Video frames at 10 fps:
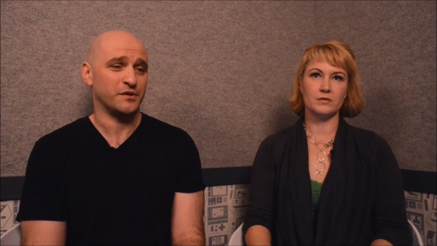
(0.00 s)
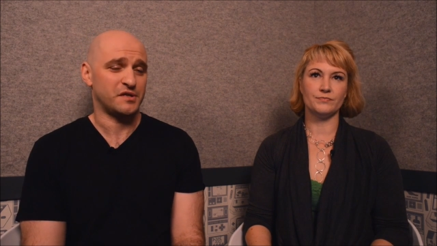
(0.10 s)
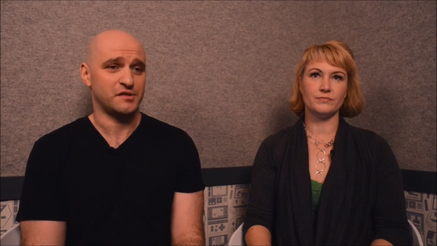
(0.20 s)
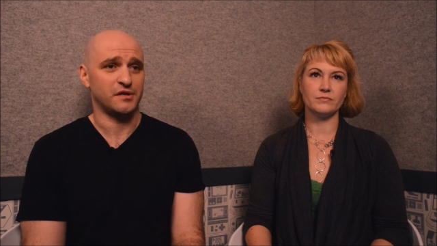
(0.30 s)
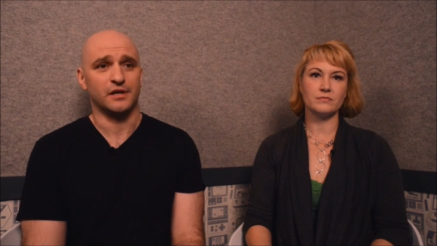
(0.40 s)
Speaker 1: it's
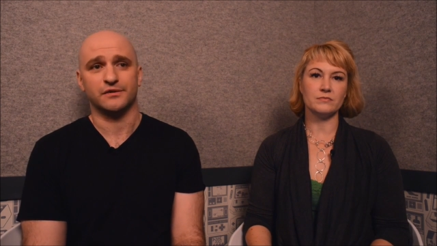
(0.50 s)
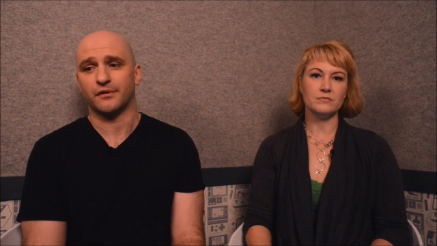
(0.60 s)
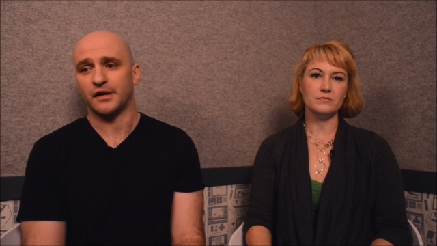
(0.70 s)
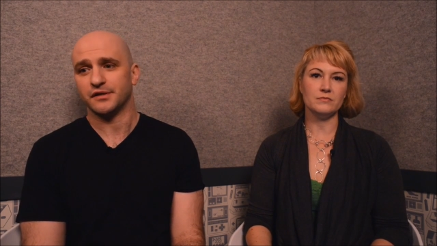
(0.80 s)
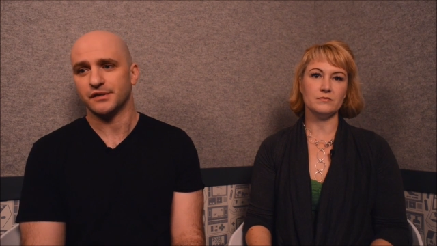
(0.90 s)
just a serious
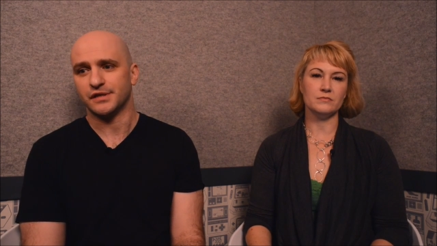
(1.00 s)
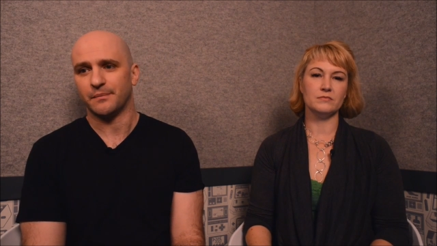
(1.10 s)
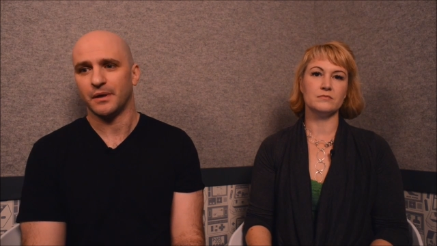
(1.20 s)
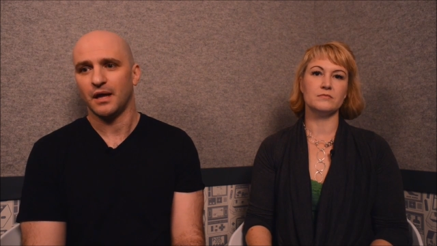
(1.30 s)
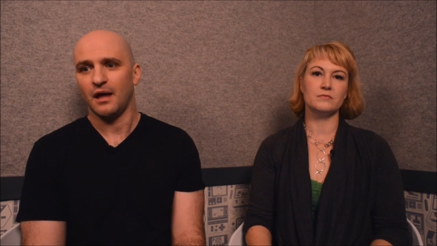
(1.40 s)

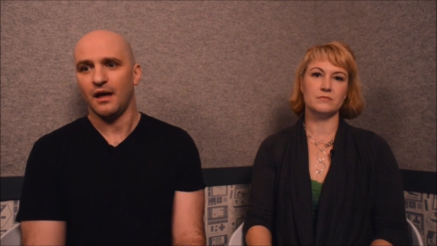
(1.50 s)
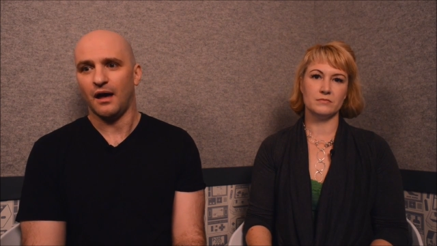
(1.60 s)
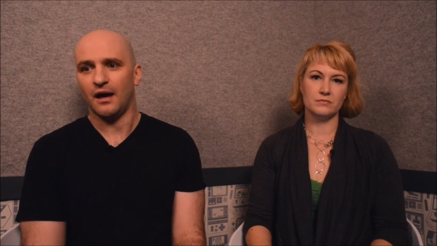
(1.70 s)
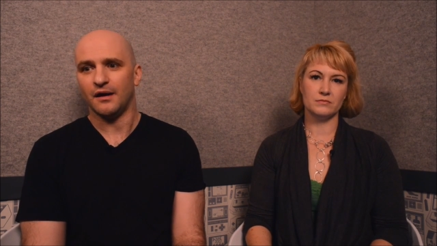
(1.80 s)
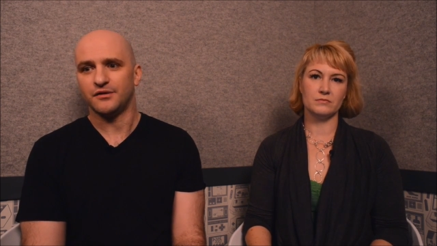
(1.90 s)
relationship,
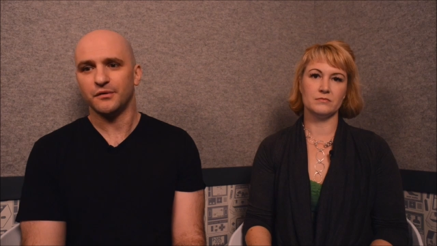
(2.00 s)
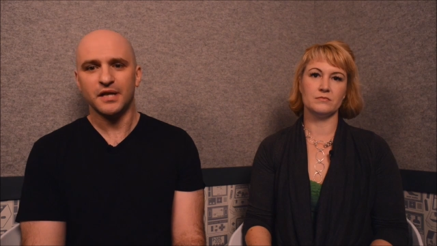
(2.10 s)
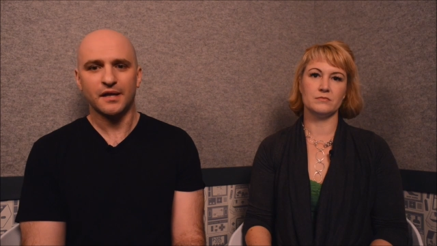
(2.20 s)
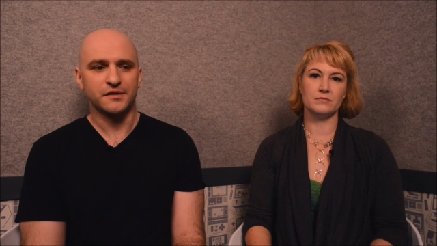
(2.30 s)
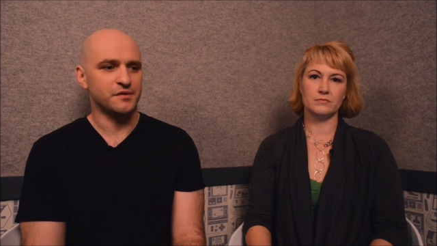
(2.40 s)
uh, don't
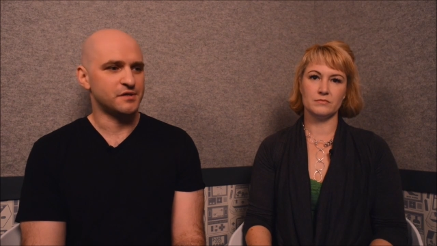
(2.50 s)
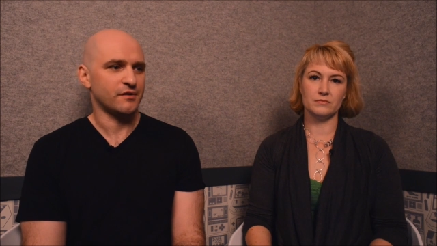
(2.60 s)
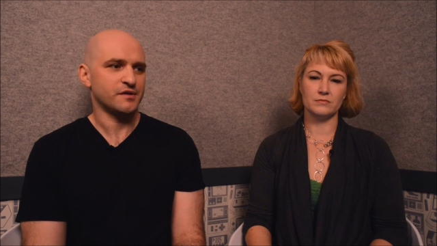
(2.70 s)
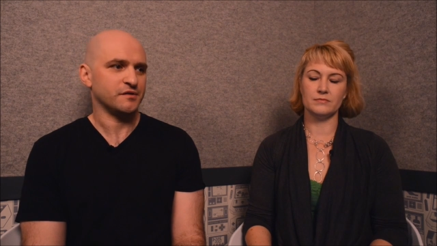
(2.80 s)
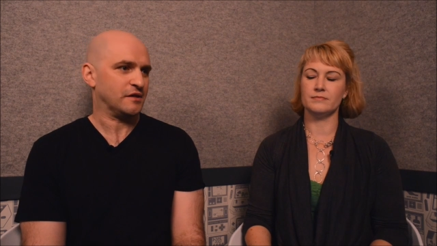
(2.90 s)
take it too
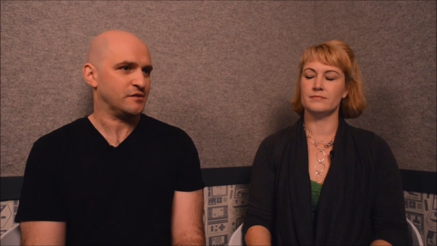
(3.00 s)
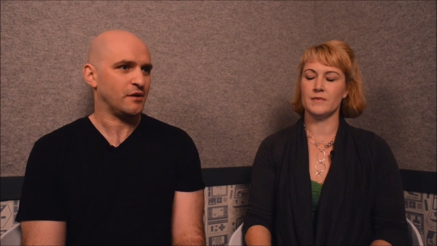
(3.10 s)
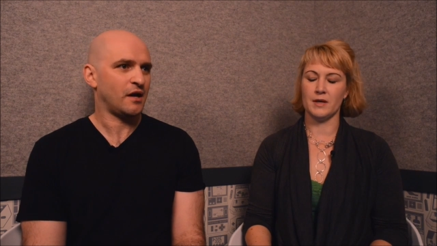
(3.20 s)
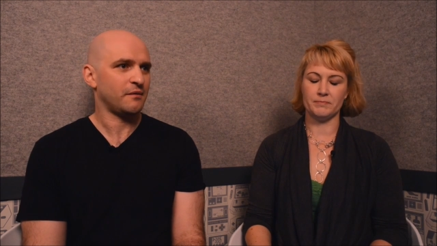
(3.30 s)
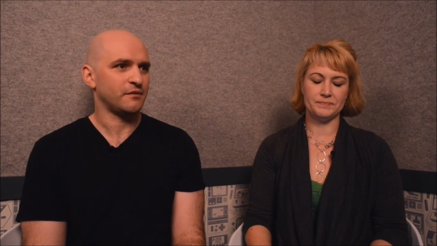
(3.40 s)
seriously. Do
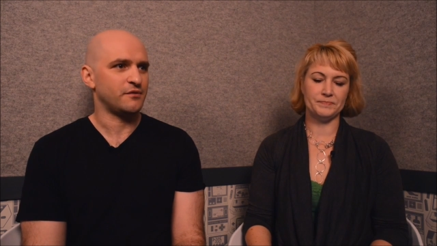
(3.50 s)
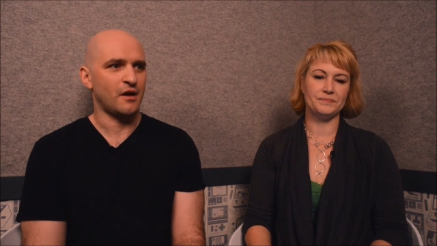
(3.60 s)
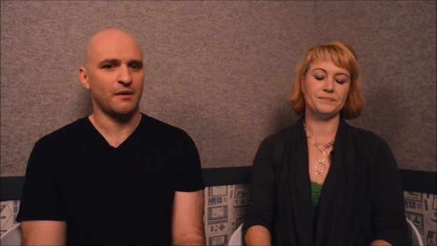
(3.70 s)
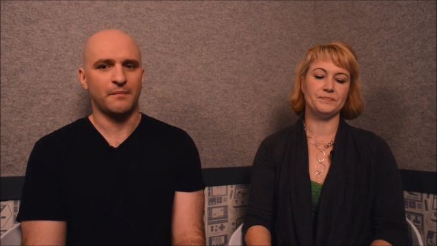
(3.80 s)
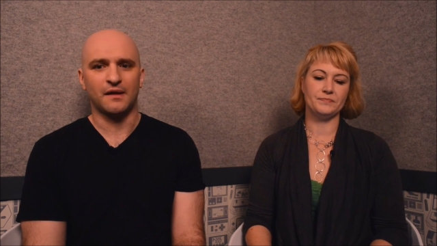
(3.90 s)
not do
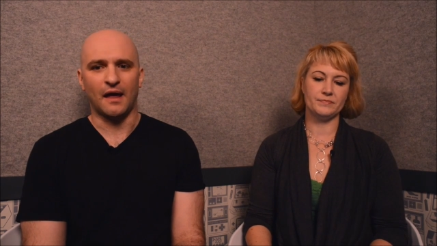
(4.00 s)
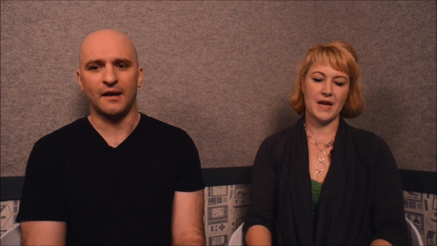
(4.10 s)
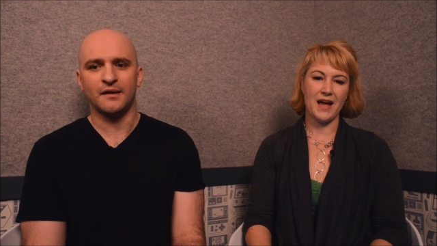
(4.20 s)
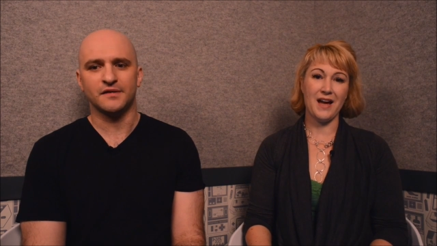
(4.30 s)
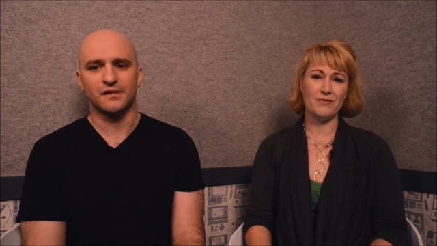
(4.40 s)
not make
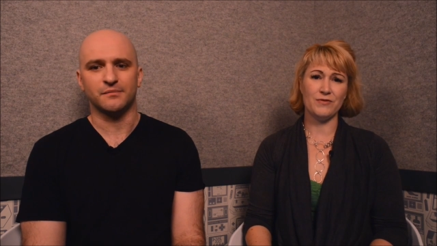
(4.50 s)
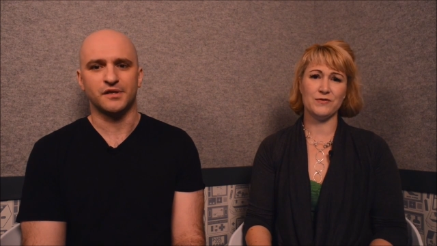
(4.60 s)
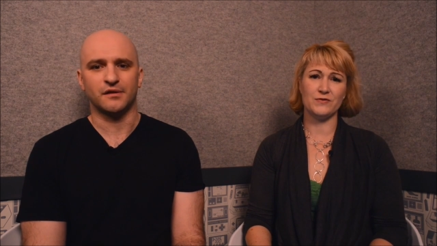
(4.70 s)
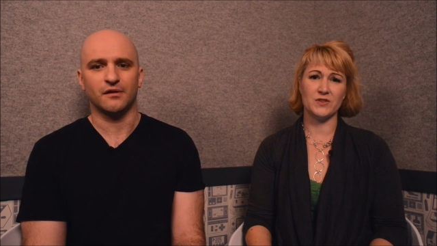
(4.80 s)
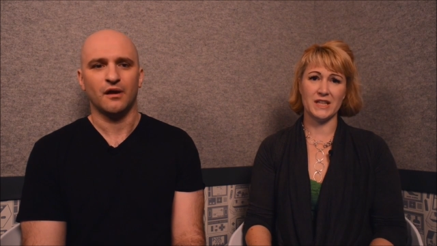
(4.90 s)
any have
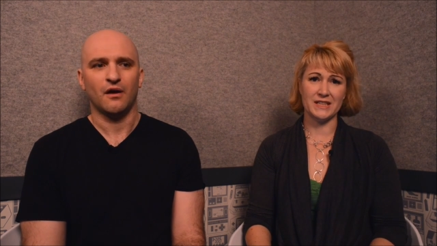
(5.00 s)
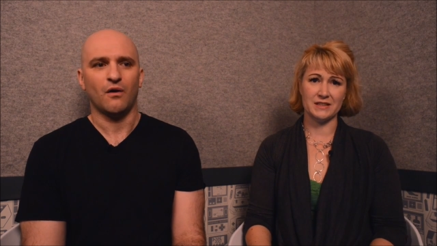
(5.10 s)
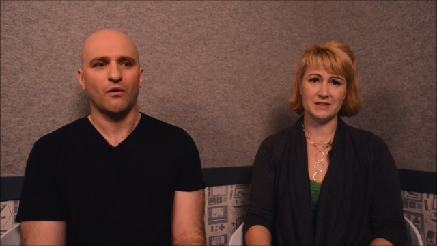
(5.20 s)
assumption fun.